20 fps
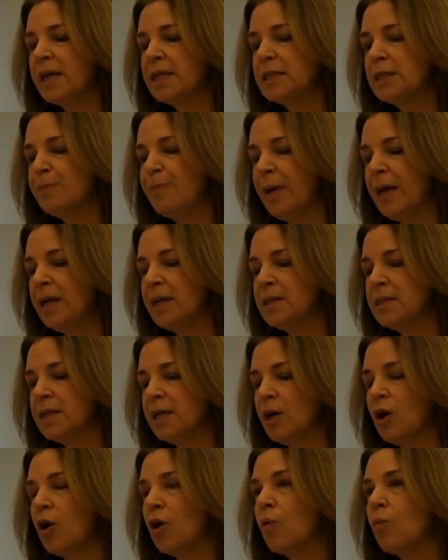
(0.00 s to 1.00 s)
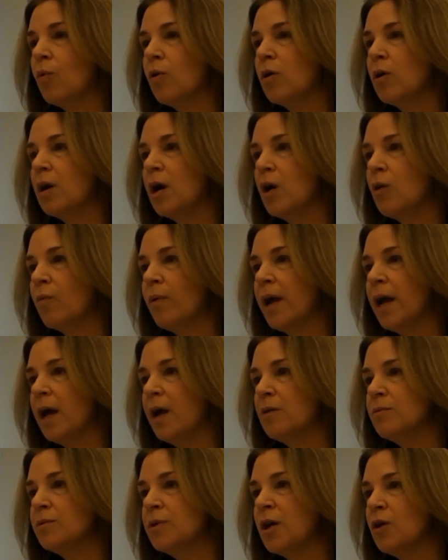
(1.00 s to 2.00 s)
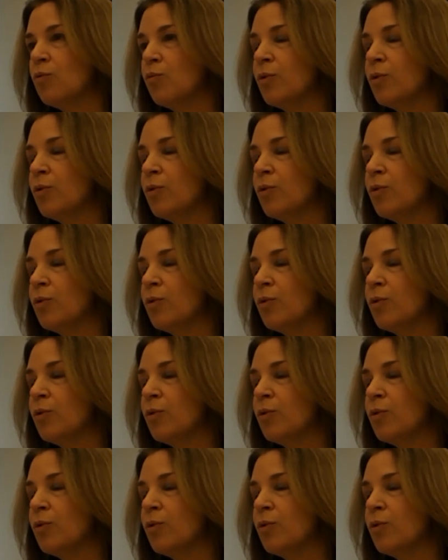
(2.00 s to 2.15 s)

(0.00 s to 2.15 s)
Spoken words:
expanding our work around